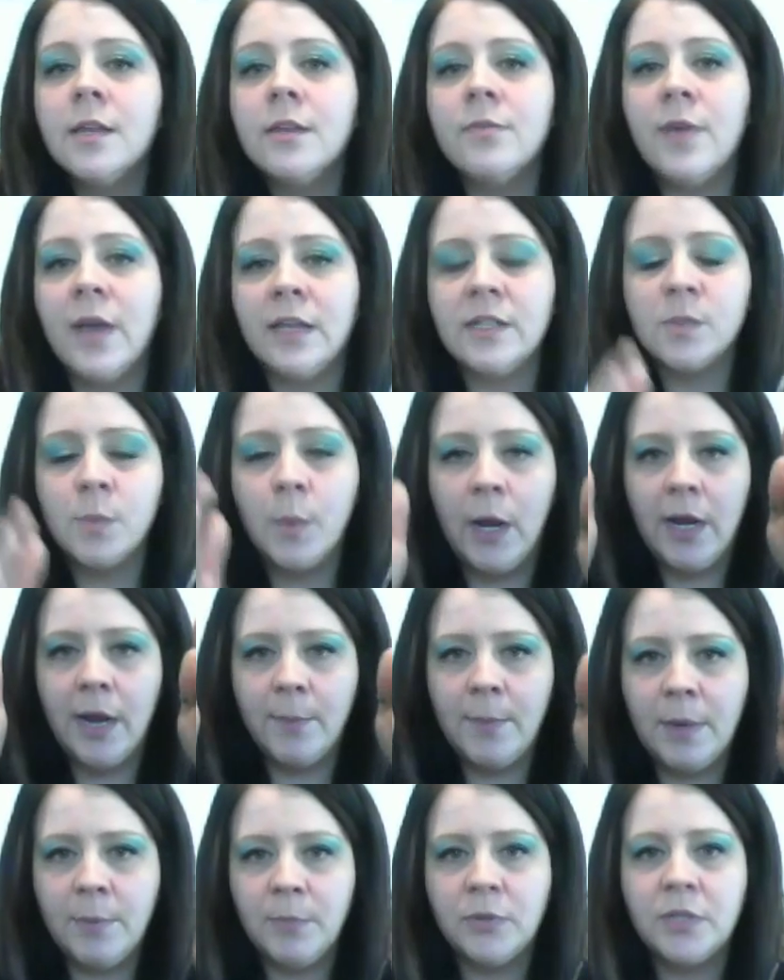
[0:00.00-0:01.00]
That's why
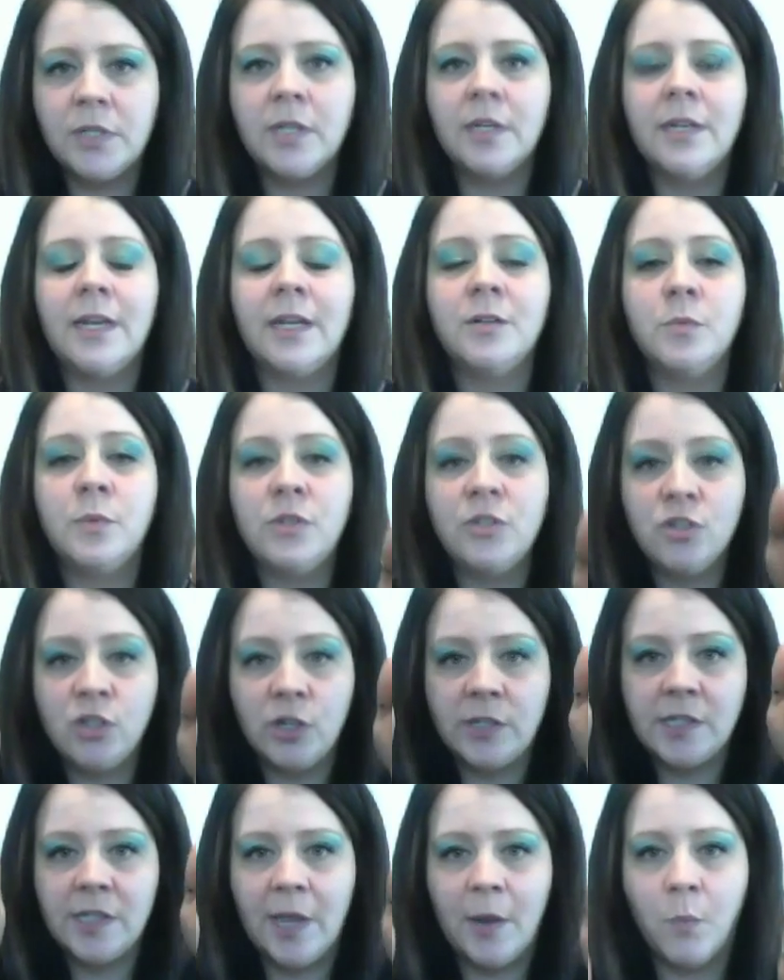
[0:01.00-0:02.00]
I'm able to connect with
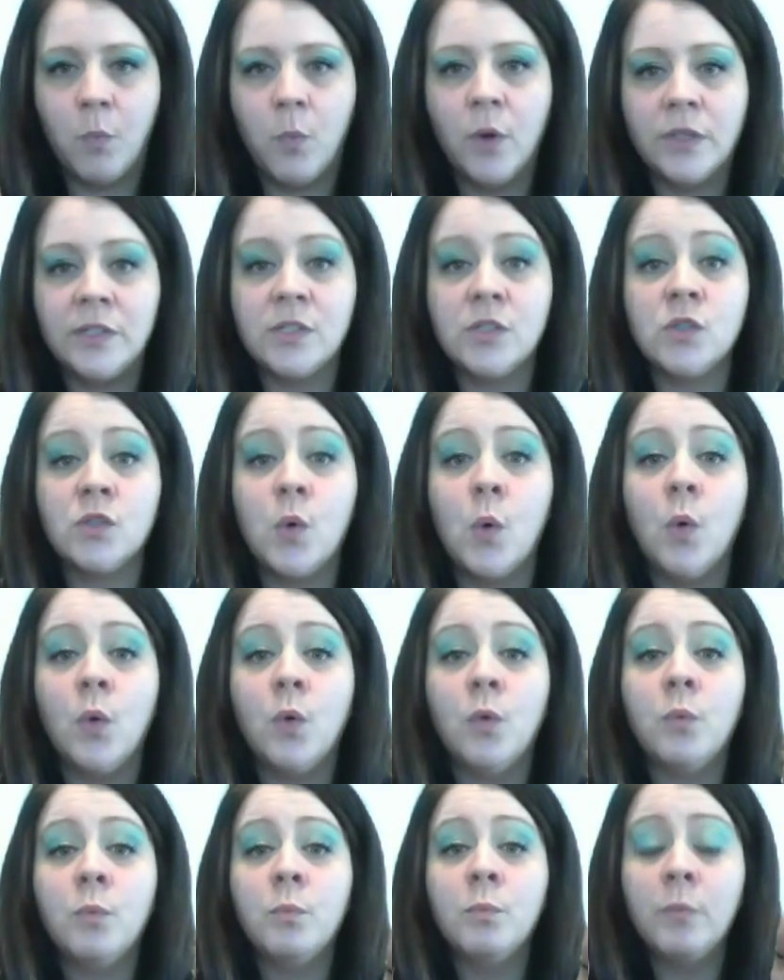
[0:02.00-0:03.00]
just that one
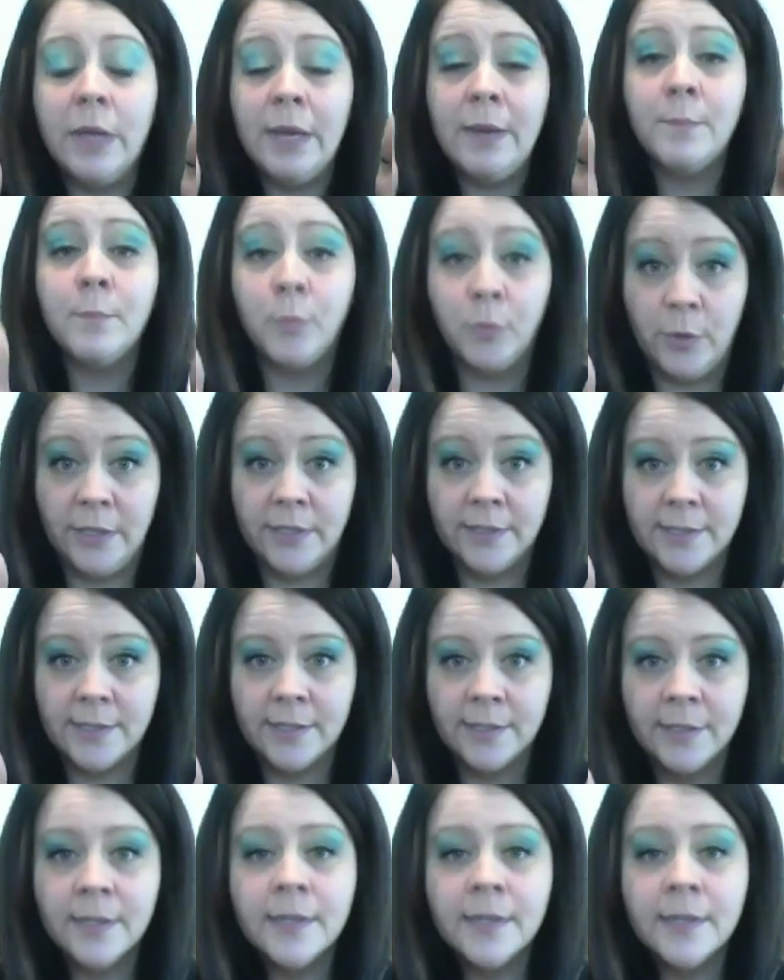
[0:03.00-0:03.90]
soul imprint.